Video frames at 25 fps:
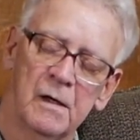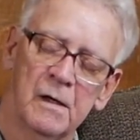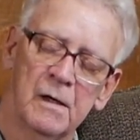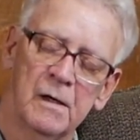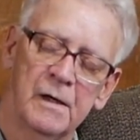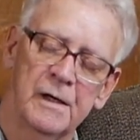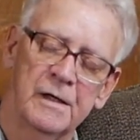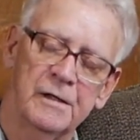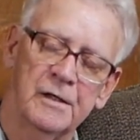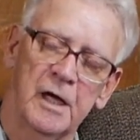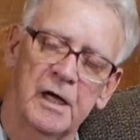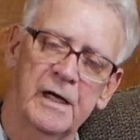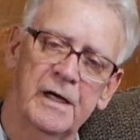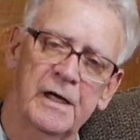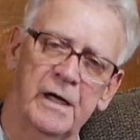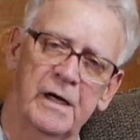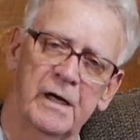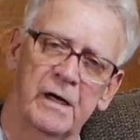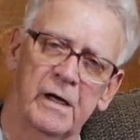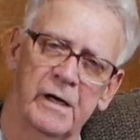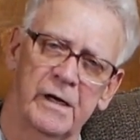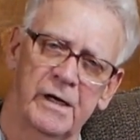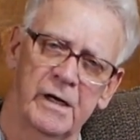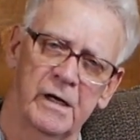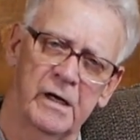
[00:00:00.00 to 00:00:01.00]
A
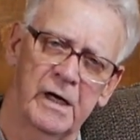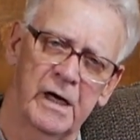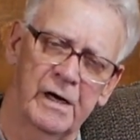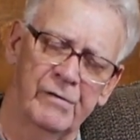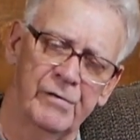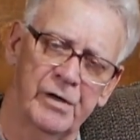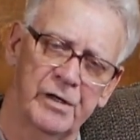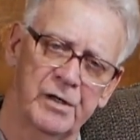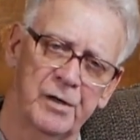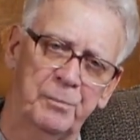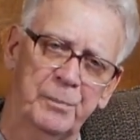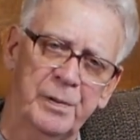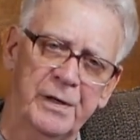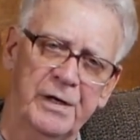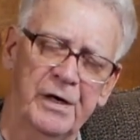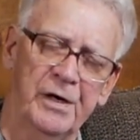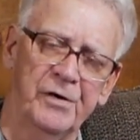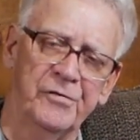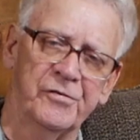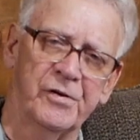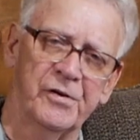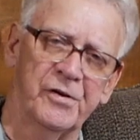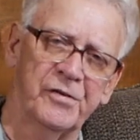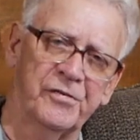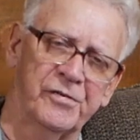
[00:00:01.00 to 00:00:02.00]
lot of it
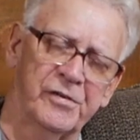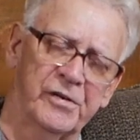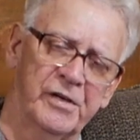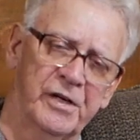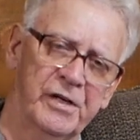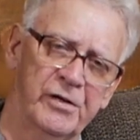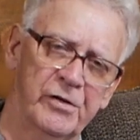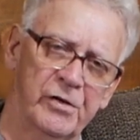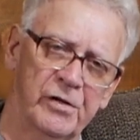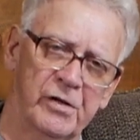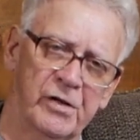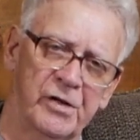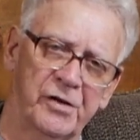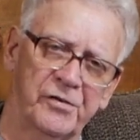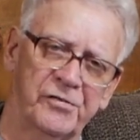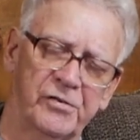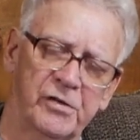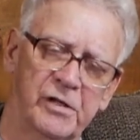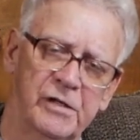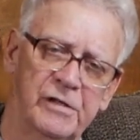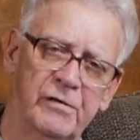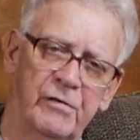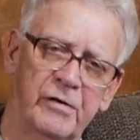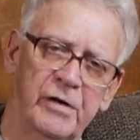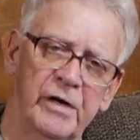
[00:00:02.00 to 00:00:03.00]
depends. Let's say
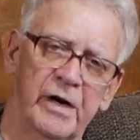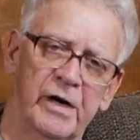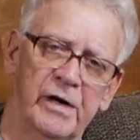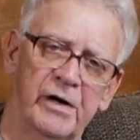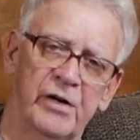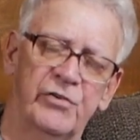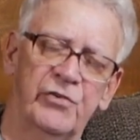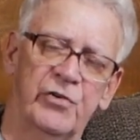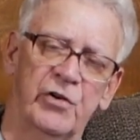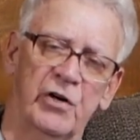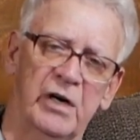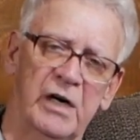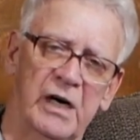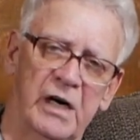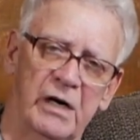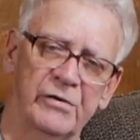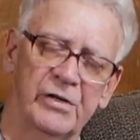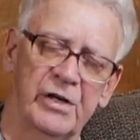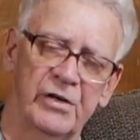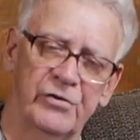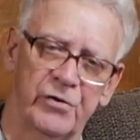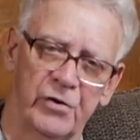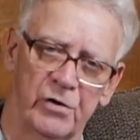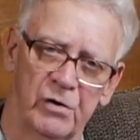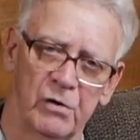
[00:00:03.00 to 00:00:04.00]
you got a child
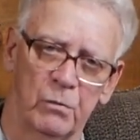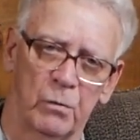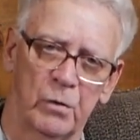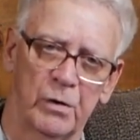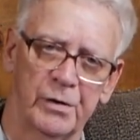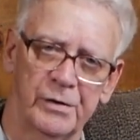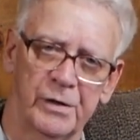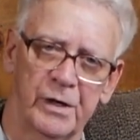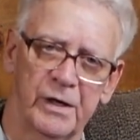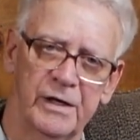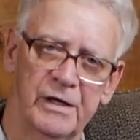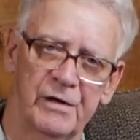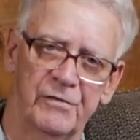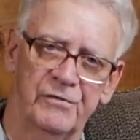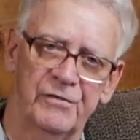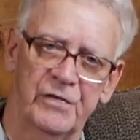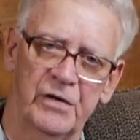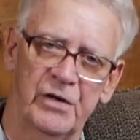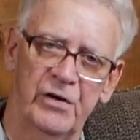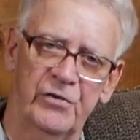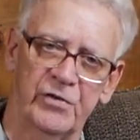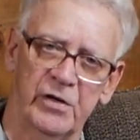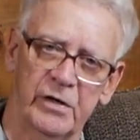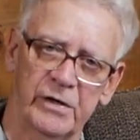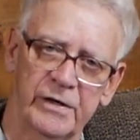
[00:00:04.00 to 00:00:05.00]
that you're wanting to get
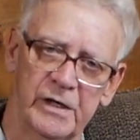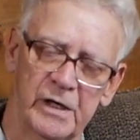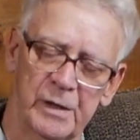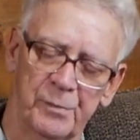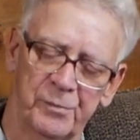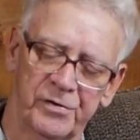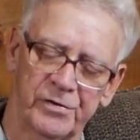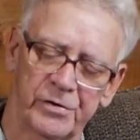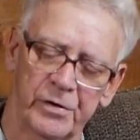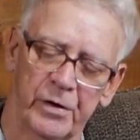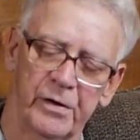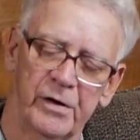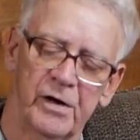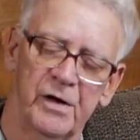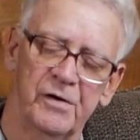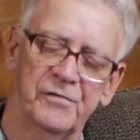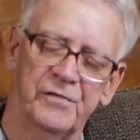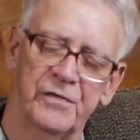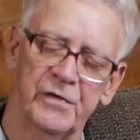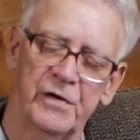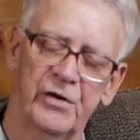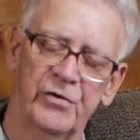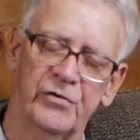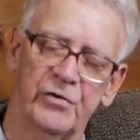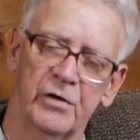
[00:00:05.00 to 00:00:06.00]
fishing, get them started
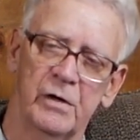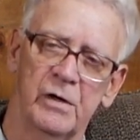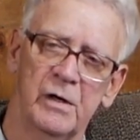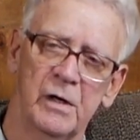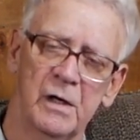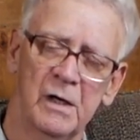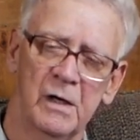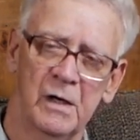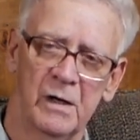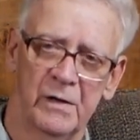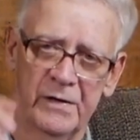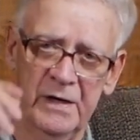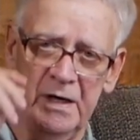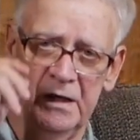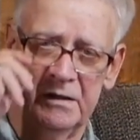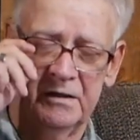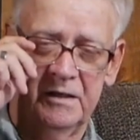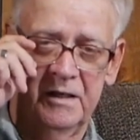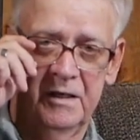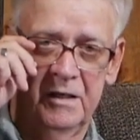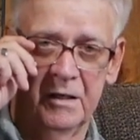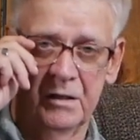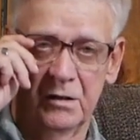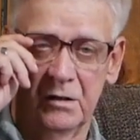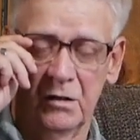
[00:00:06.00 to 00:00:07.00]
fishing. That
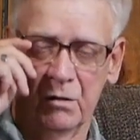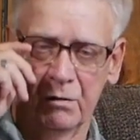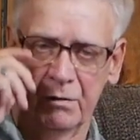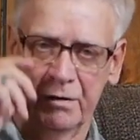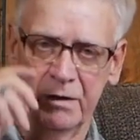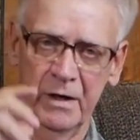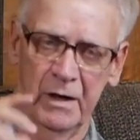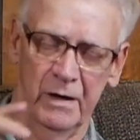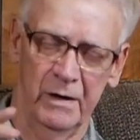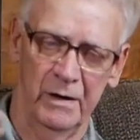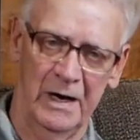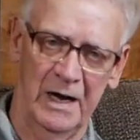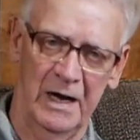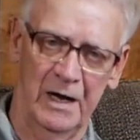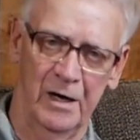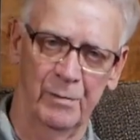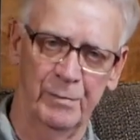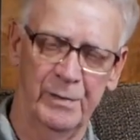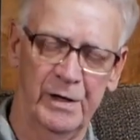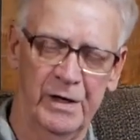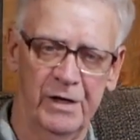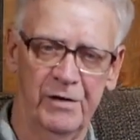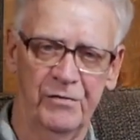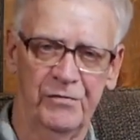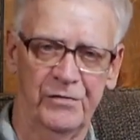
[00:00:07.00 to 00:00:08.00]
kid don't care how
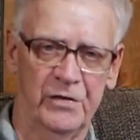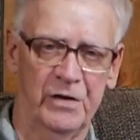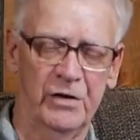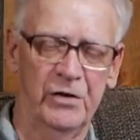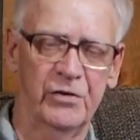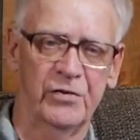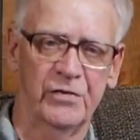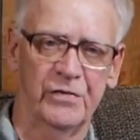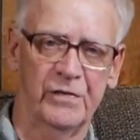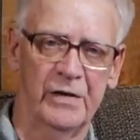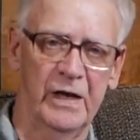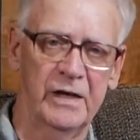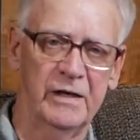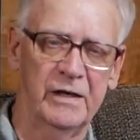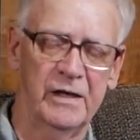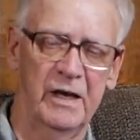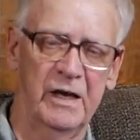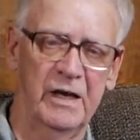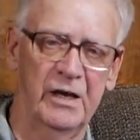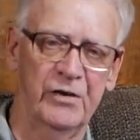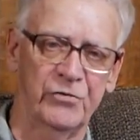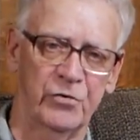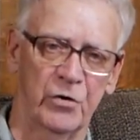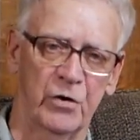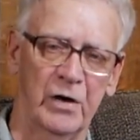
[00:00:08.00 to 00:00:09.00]
many fish they
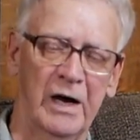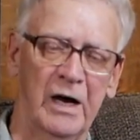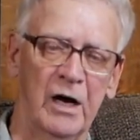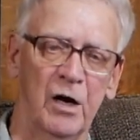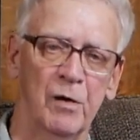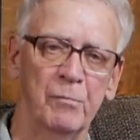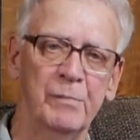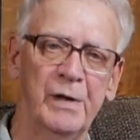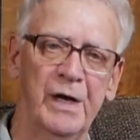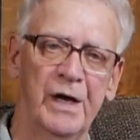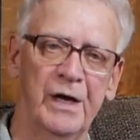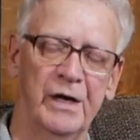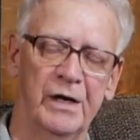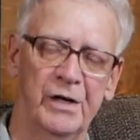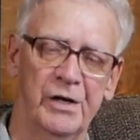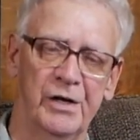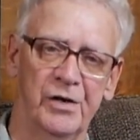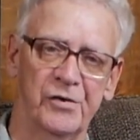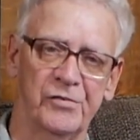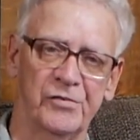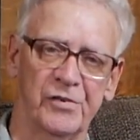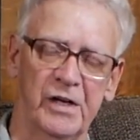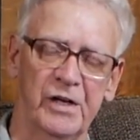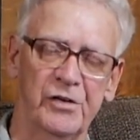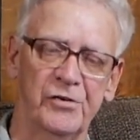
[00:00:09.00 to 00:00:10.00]
catch or how big it
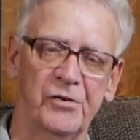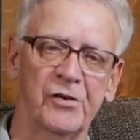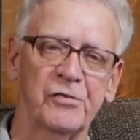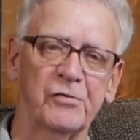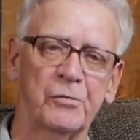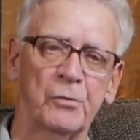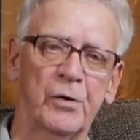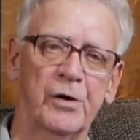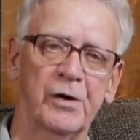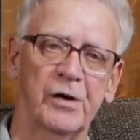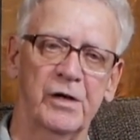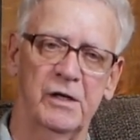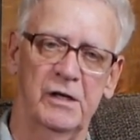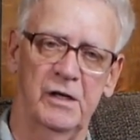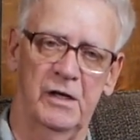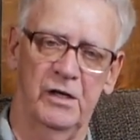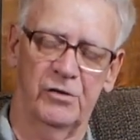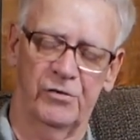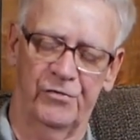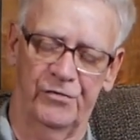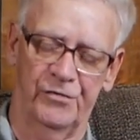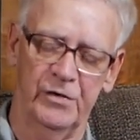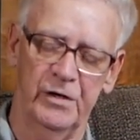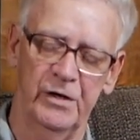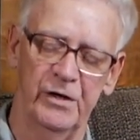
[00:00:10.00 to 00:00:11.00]
is. They just want to
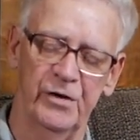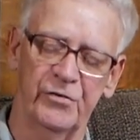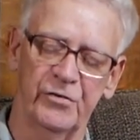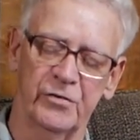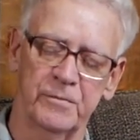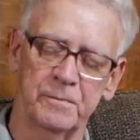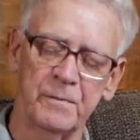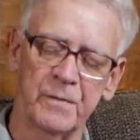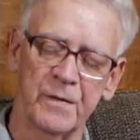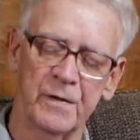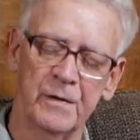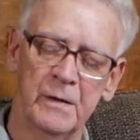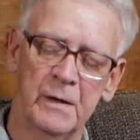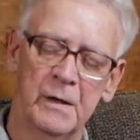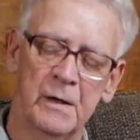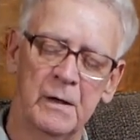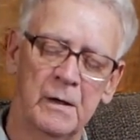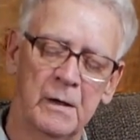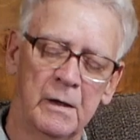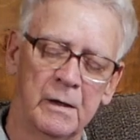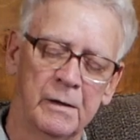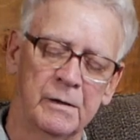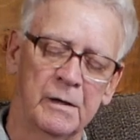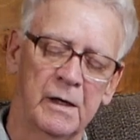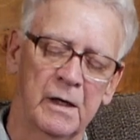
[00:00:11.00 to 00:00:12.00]
catch fish.
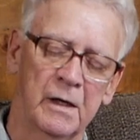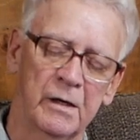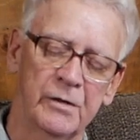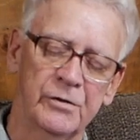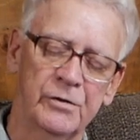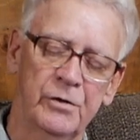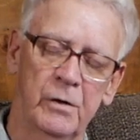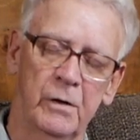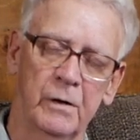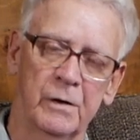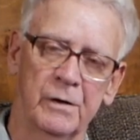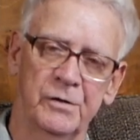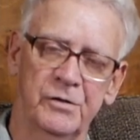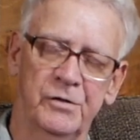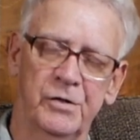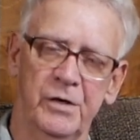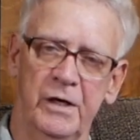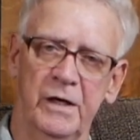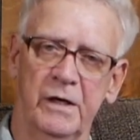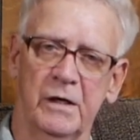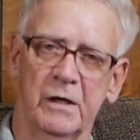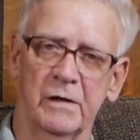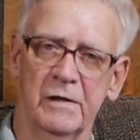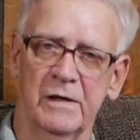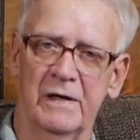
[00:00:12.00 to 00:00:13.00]
Now, you can
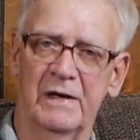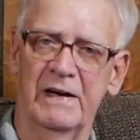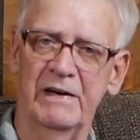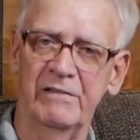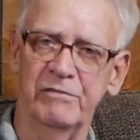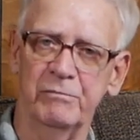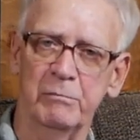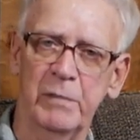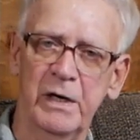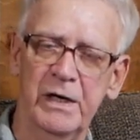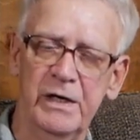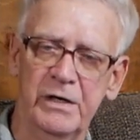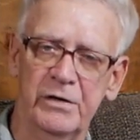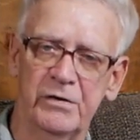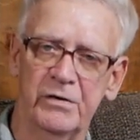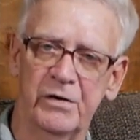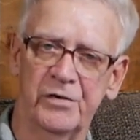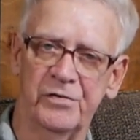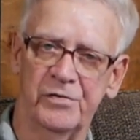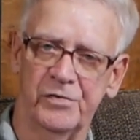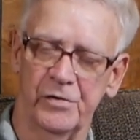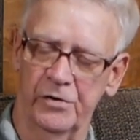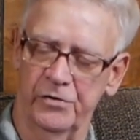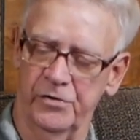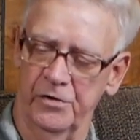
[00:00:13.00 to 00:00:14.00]
take live bait,
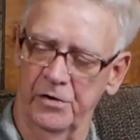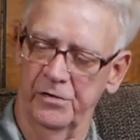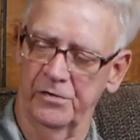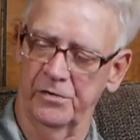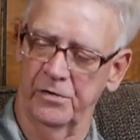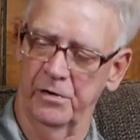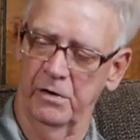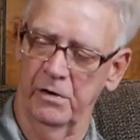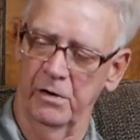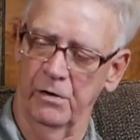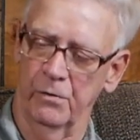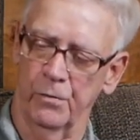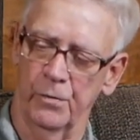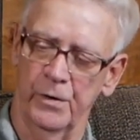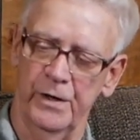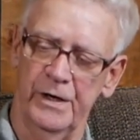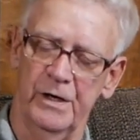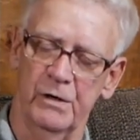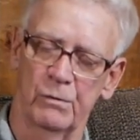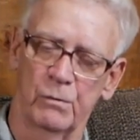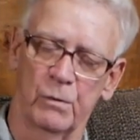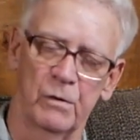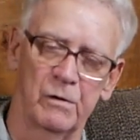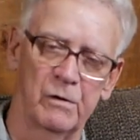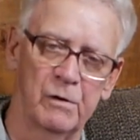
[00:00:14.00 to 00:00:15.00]
such as a
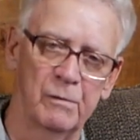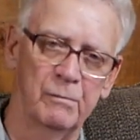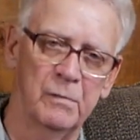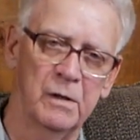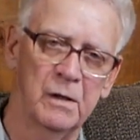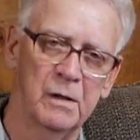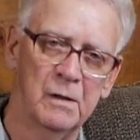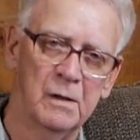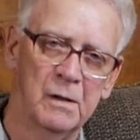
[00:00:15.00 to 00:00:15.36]
redworm,